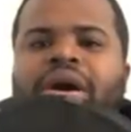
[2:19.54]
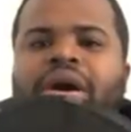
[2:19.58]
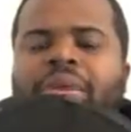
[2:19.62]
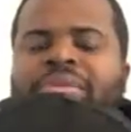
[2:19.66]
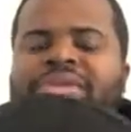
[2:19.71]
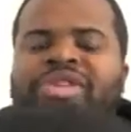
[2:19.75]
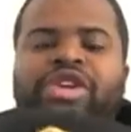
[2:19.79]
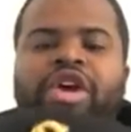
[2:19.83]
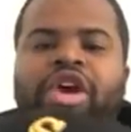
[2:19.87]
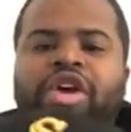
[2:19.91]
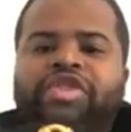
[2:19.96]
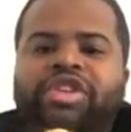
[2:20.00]

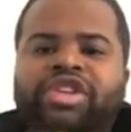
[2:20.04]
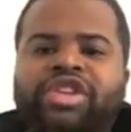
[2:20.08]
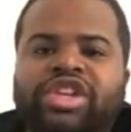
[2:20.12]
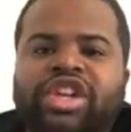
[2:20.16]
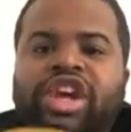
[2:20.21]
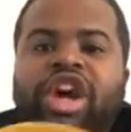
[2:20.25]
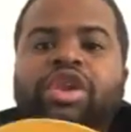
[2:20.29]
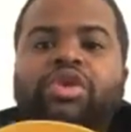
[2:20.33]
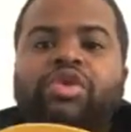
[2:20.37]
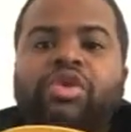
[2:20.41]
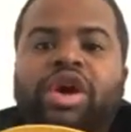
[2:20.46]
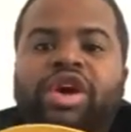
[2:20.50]
The
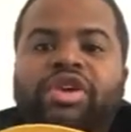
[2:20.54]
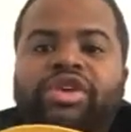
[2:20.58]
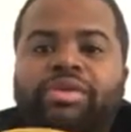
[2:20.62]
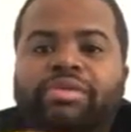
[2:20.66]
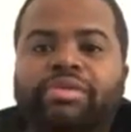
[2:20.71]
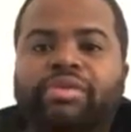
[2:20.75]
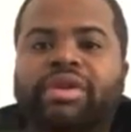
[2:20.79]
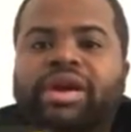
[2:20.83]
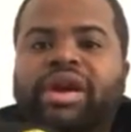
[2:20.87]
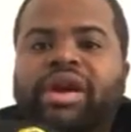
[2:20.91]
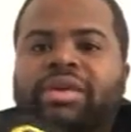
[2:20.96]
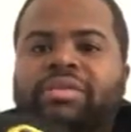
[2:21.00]
yellow
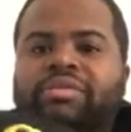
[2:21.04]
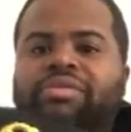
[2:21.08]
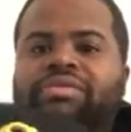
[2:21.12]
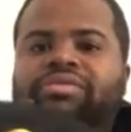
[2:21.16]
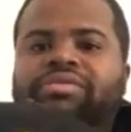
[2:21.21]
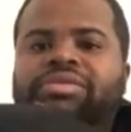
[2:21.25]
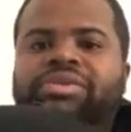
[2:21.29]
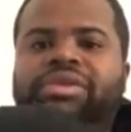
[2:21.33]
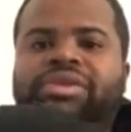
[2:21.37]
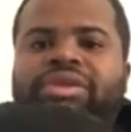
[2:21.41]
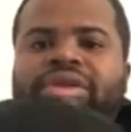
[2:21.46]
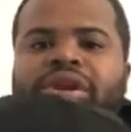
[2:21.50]

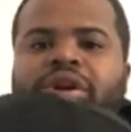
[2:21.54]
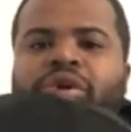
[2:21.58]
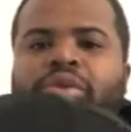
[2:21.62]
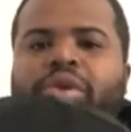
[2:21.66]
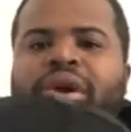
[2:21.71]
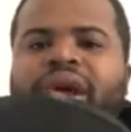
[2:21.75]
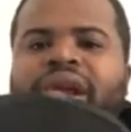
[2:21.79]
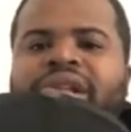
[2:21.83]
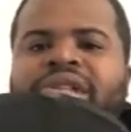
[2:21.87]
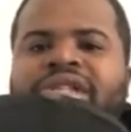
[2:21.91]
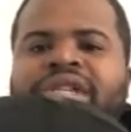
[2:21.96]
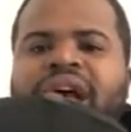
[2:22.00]
underbrim, the
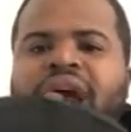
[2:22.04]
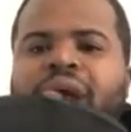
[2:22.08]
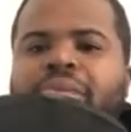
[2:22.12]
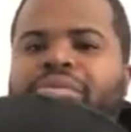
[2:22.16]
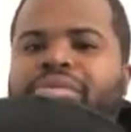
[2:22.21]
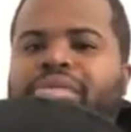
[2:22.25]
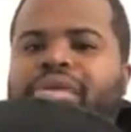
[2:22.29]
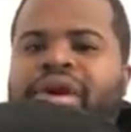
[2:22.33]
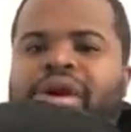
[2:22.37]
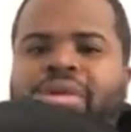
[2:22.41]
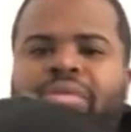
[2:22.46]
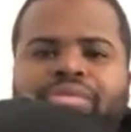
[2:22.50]
gray
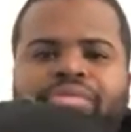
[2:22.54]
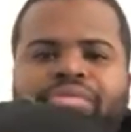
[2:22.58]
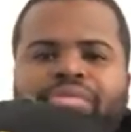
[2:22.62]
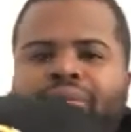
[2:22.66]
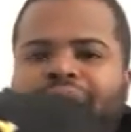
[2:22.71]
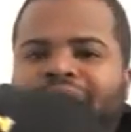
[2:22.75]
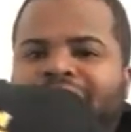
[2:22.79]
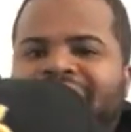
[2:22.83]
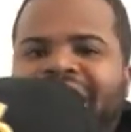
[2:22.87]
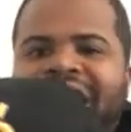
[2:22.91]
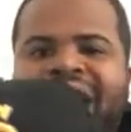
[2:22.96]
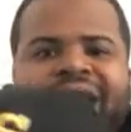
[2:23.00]
top brim,
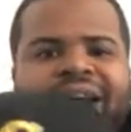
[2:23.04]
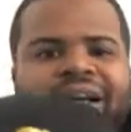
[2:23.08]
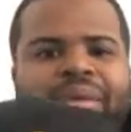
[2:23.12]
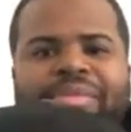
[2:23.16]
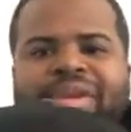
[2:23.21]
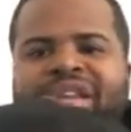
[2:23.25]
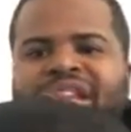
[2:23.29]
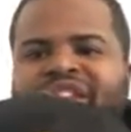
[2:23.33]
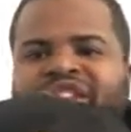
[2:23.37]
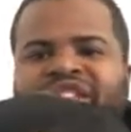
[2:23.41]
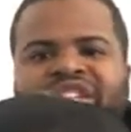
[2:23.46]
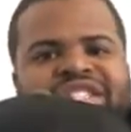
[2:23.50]
the black. I
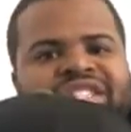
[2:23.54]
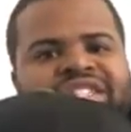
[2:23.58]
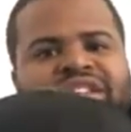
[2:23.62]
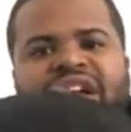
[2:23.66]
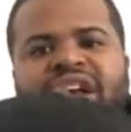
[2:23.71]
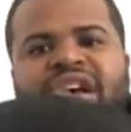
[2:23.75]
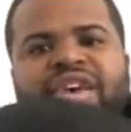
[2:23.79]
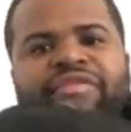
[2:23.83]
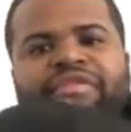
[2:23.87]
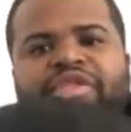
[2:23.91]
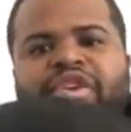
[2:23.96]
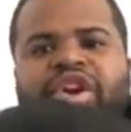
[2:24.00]
mean, it's
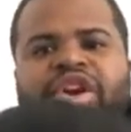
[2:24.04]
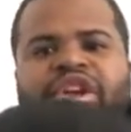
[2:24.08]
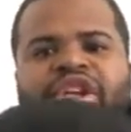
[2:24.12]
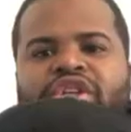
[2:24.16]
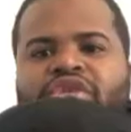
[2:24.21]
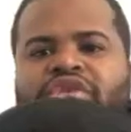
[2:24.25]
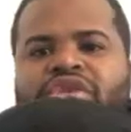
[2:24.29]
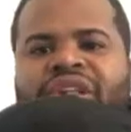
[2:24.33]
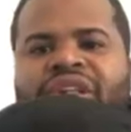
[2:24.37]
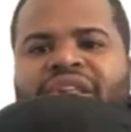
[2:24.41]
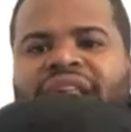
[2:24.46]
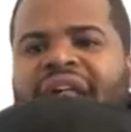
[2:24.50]
just very
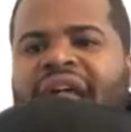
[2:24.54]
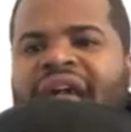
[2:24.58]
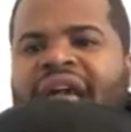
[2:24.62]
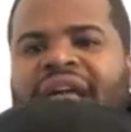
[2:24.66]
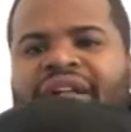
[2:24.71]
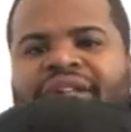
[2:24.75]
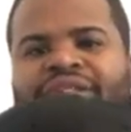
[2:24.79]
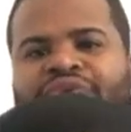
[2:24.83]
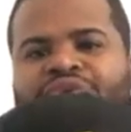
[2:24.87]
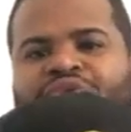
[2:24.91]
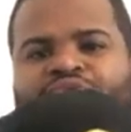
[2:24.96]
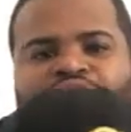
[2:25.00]
unique
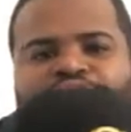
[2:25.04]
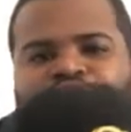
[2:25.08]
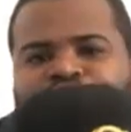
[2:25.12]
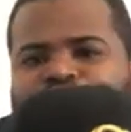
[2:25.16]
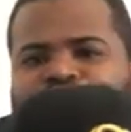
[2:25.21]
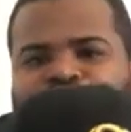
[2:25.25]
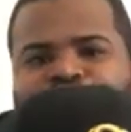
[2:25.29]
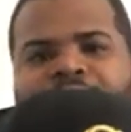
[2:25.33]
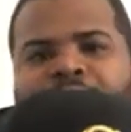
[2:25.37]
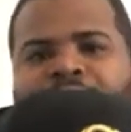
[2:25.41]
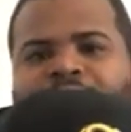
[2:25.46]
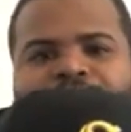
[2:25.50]
hat. You
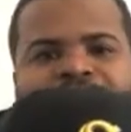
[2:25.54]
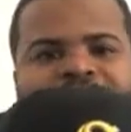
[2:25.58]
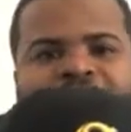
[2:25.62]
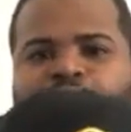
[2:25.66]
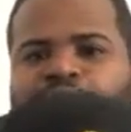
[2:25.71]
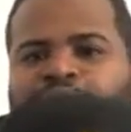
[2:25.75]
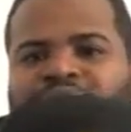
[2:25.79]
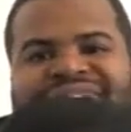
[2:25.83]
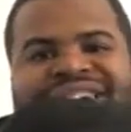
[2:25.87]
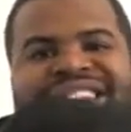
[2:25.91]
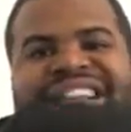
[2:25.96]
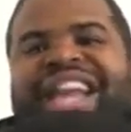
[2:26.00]
probably
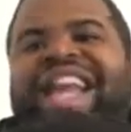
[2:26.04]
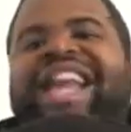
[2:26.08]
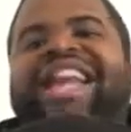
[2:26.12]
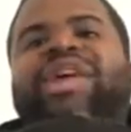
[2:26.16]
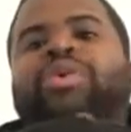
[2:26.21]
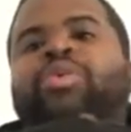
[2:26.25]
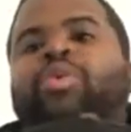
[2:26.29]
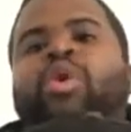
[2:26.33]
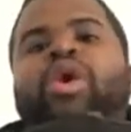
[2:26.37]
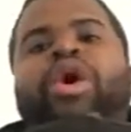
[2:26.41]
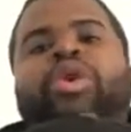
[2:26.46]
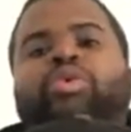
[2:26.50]
won't see
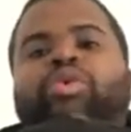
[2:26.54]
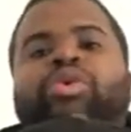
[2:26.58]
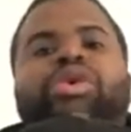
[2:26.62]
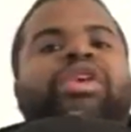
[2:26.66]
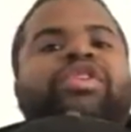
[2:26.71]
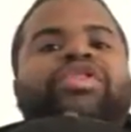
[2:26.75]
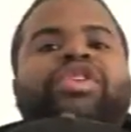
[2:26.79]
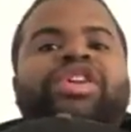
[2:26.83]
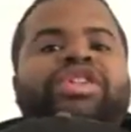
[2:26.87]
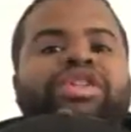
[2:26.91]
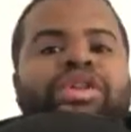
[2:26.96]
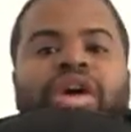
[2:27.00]
anyone
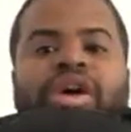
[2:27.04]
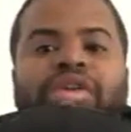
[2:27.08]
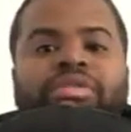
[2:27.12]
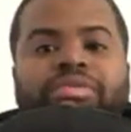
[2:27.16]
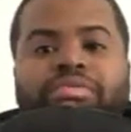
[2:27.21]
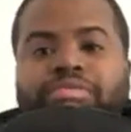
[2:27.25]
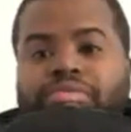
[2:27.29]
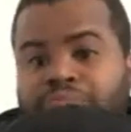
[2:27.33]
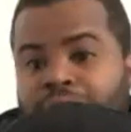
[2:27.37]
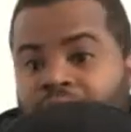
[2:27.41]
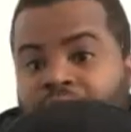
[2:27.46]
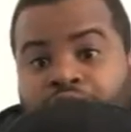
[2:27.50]
wear this
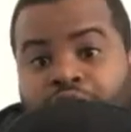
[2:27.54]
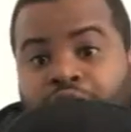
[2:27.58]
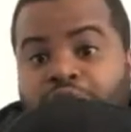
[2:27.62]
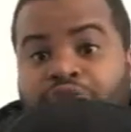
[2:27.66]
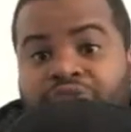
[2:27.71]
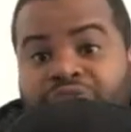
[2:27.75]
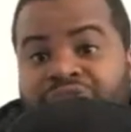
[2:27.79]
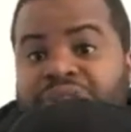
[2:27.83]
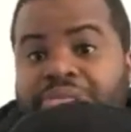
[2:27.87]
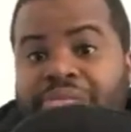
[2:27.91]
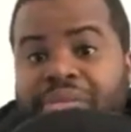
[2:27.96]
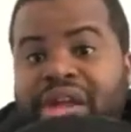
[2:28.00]
other
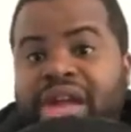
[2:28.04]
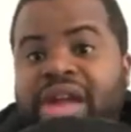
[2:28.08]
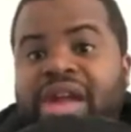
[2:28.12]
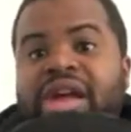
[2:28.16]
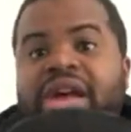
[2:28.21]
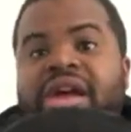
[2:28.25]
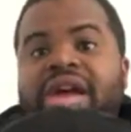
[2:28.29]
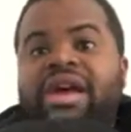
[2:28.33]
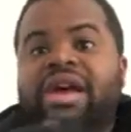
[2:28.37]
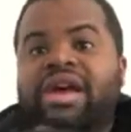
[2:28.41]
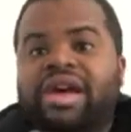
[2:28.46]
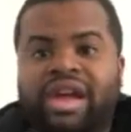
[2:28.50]
than
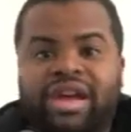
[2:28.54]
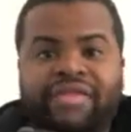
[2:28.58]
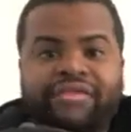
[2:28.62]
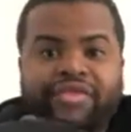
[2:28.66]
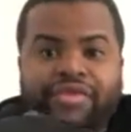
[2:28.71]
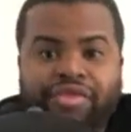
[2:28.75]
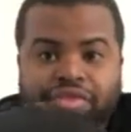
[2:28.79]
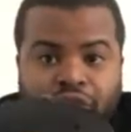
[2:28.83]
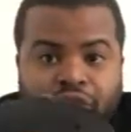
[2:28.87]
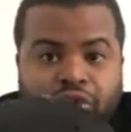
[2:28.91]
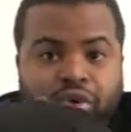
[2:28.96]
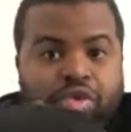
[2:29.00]
me.
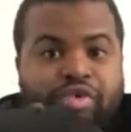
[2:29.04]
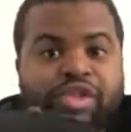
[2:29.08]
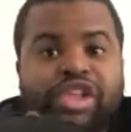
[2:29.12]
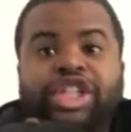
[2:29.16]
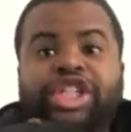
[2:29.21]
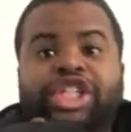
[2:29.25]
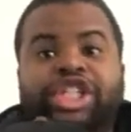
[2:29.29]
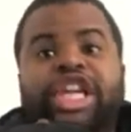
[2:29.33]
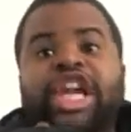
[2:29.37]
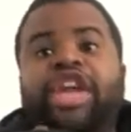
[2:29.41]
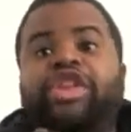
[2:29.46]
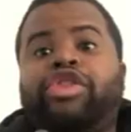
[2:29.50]
If you do,
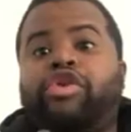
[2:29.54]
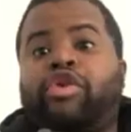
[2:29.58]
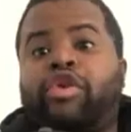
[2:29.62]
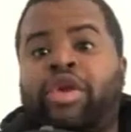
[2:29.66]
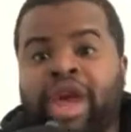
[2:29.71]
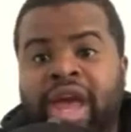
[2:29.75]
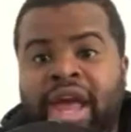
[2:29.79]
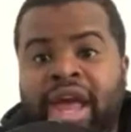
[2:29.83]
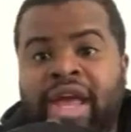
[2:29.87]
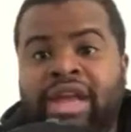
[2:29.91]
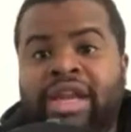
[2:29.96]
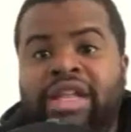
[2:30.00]
then shake their
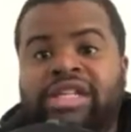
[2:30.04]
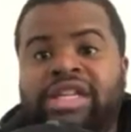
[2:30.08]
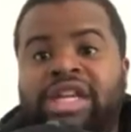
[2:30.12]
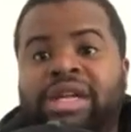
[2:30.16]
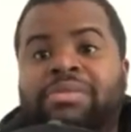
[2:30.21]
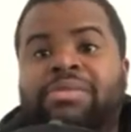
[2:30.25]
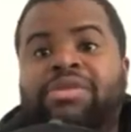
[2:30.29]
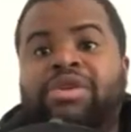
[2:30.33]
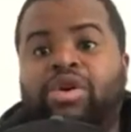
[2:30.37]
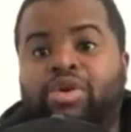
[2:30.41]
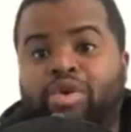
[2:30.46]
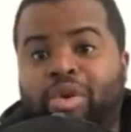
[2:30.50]
hand and
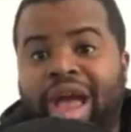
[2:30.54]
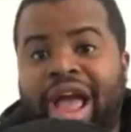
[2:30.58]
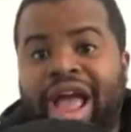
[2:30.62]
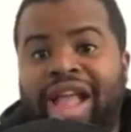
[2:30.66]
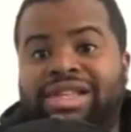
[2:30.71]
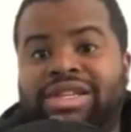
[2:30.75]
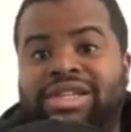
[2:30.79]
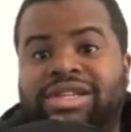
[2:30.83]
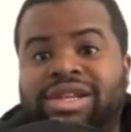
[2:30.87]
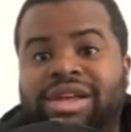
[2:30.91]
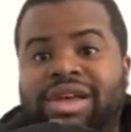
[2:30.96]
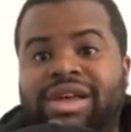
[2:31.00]
tell them
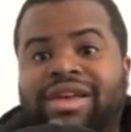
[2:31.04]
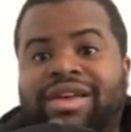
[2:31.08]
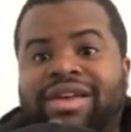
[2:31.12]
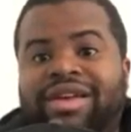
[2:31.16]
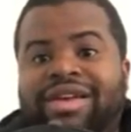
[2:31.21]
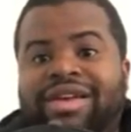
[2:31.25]
congrats